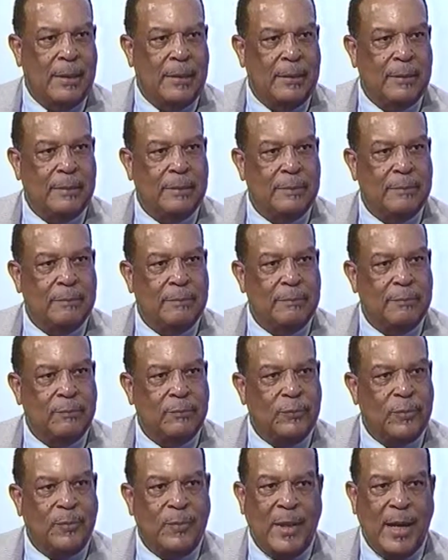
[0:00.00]
And
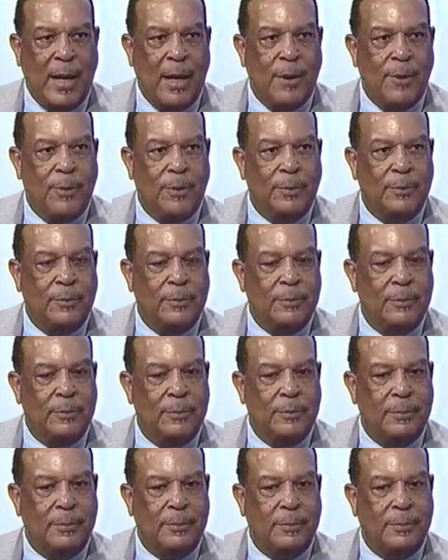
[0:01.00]
from there on
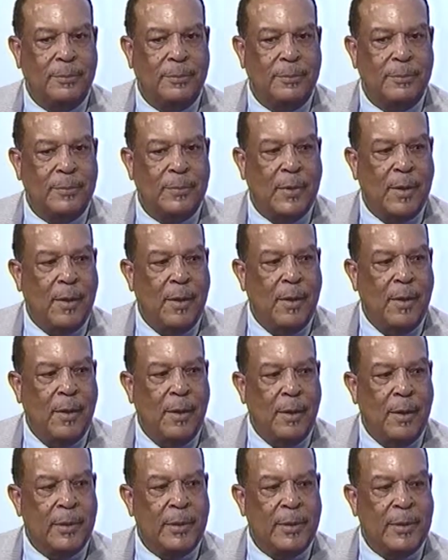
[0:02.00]

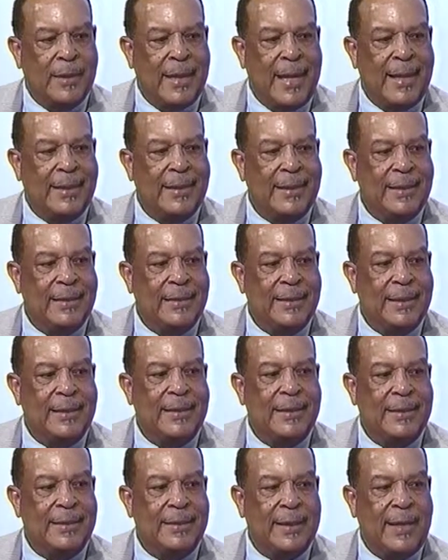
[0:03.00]
until
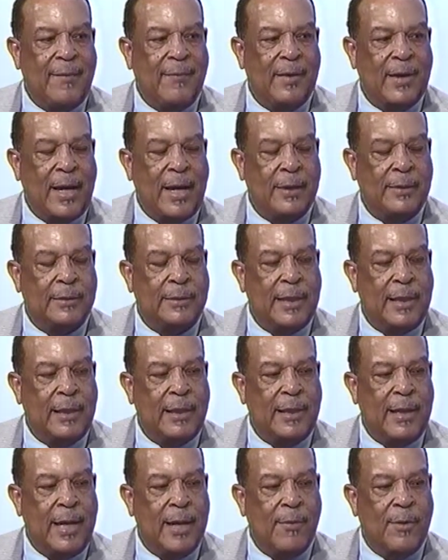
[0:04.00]
1967, I
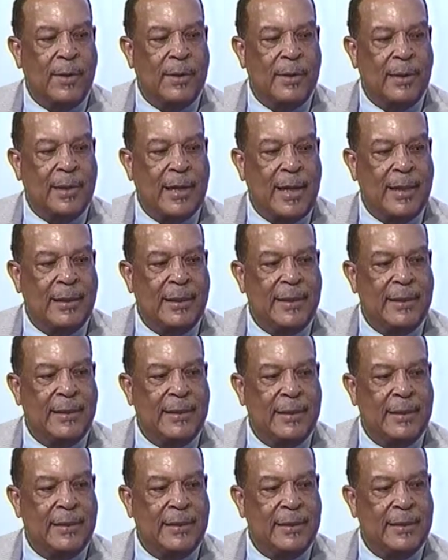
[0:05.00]
stayed at Dalworth to
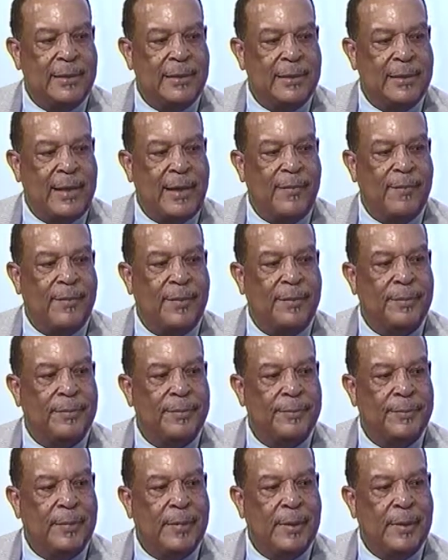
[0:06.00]
1967.